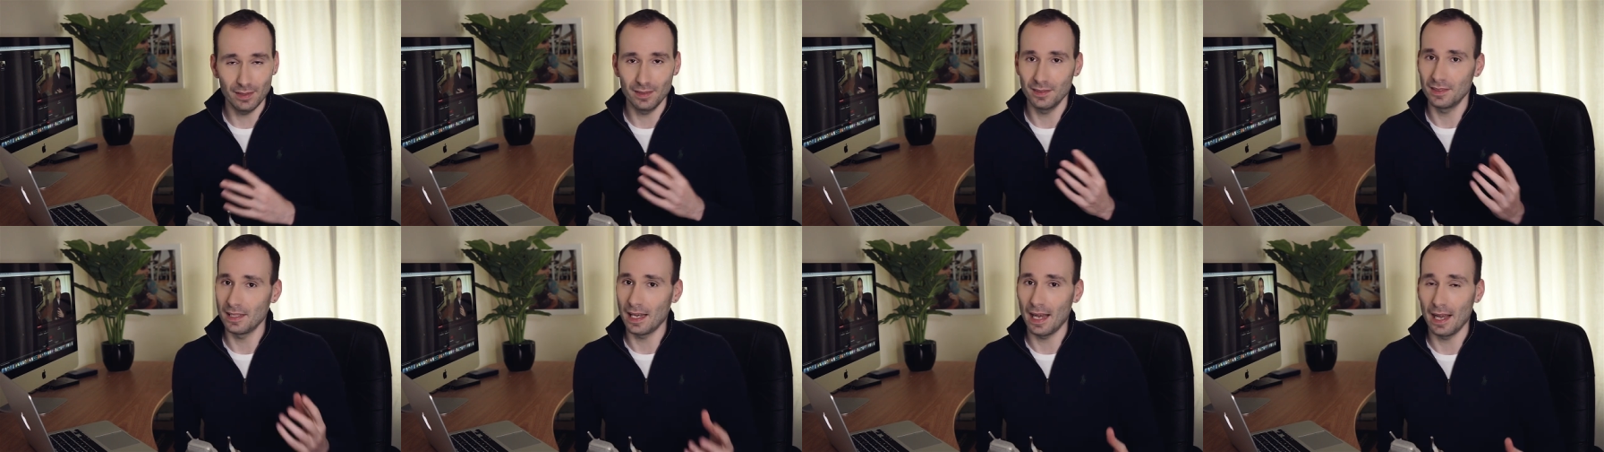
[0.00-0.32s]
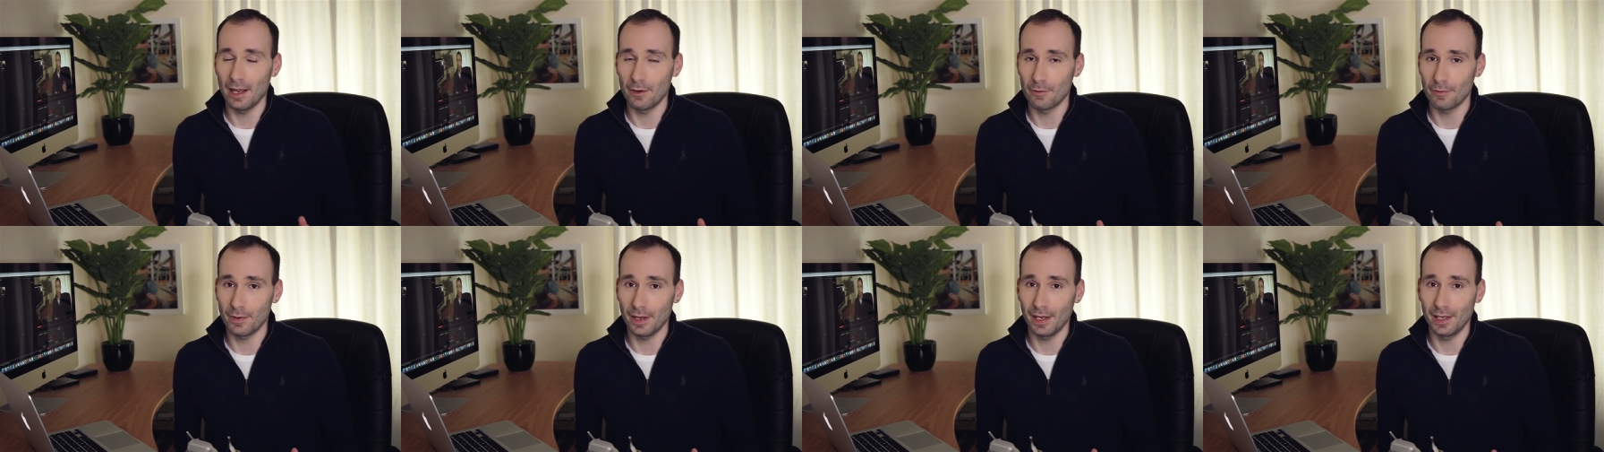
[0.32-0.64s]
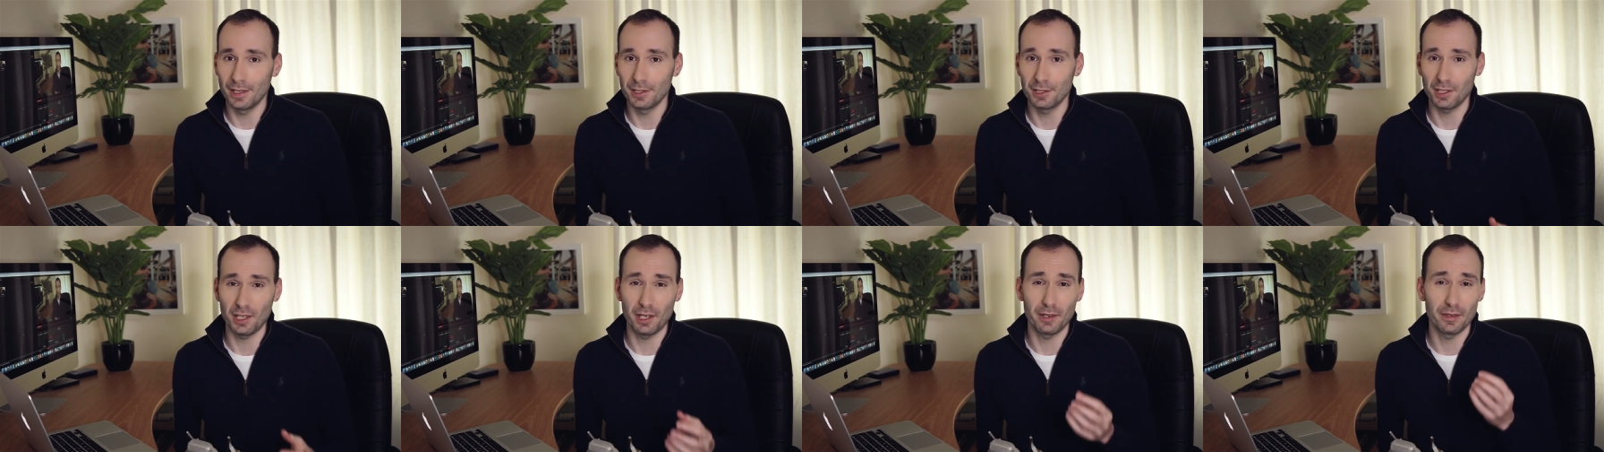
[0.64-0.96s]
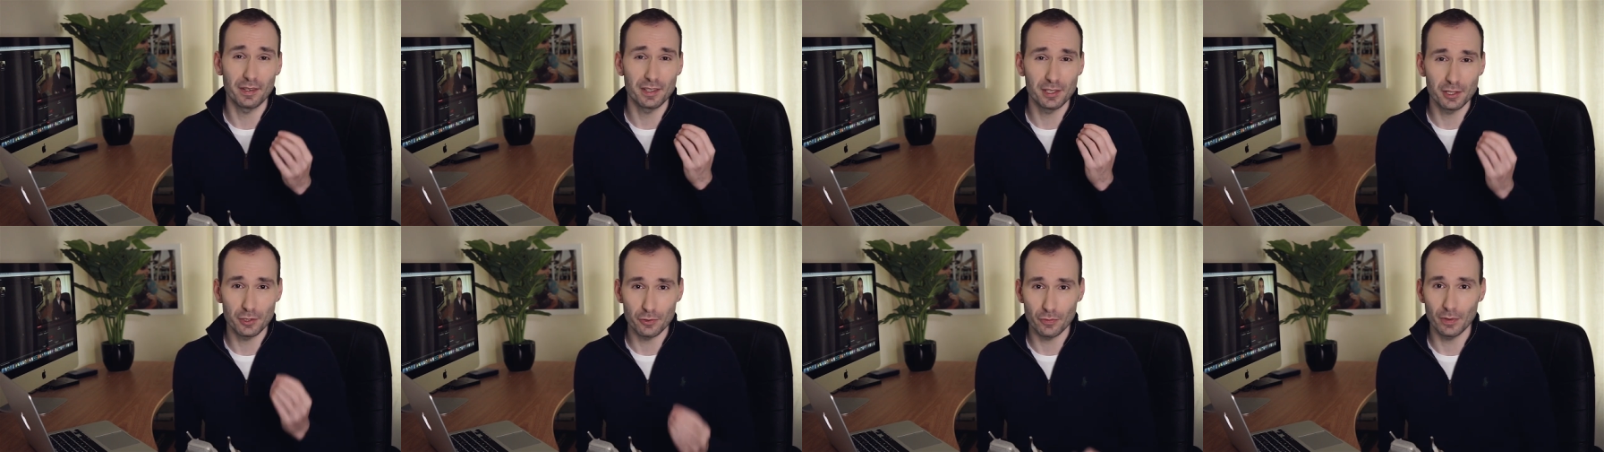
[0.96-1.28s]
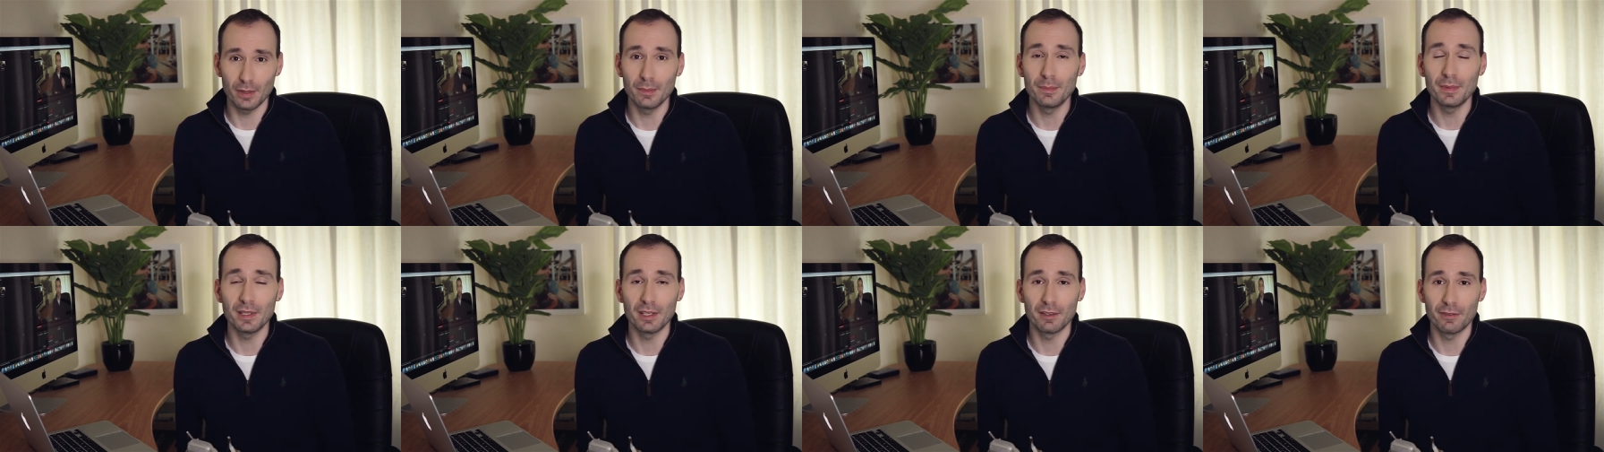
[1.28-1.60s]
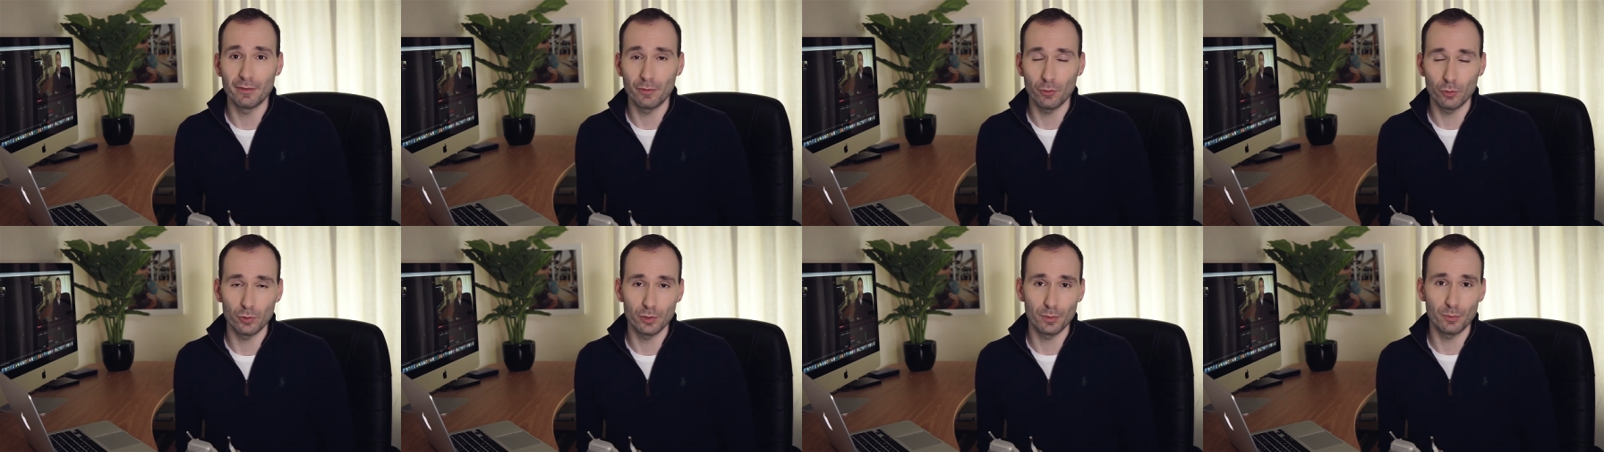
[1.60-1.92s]
entire range are extremely
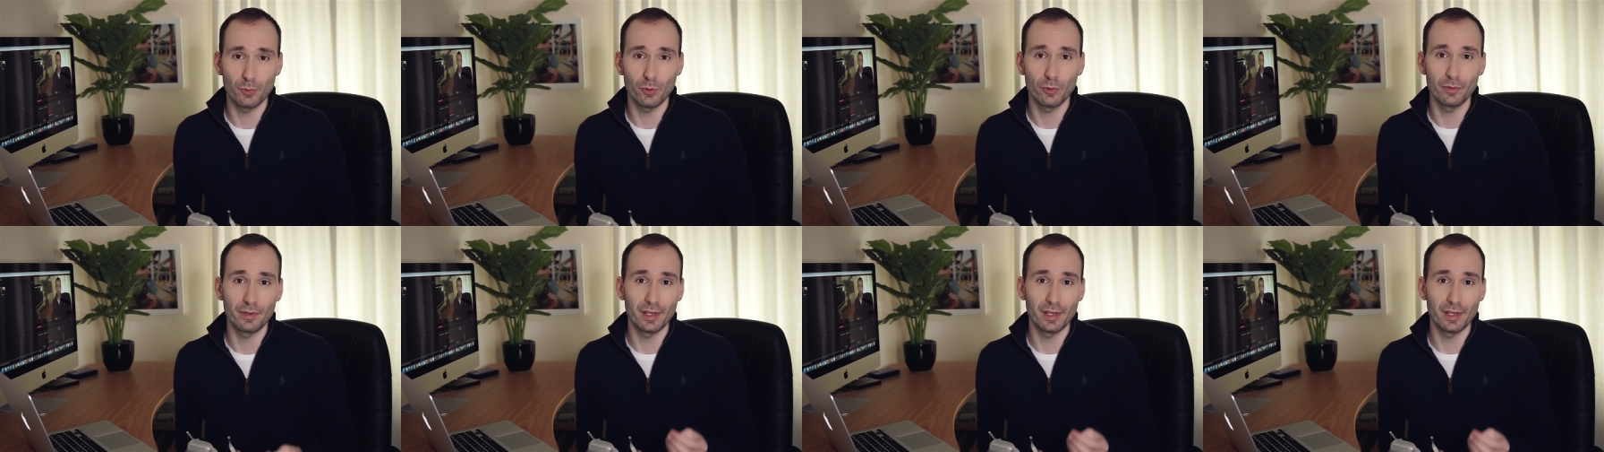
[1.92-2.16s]
affordable.